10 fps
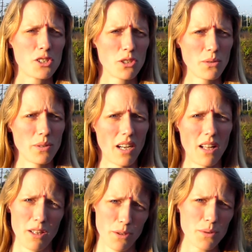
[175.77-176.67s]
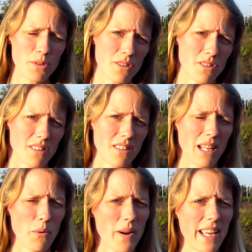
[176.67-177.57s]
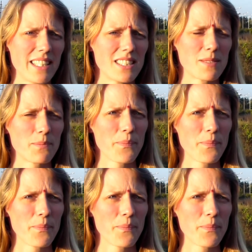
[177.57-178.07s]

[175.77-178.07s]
to lose that weight.